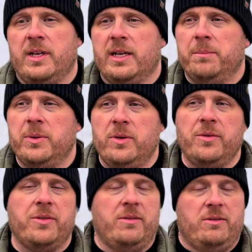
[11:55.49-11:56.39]
Get a
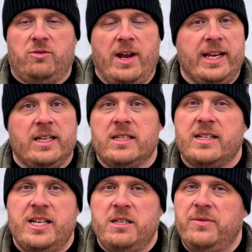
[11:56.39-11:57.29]
booth, try and get on
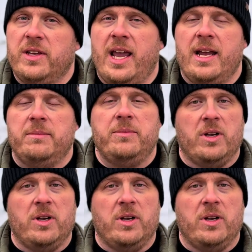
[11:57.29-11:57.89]
stage if you can.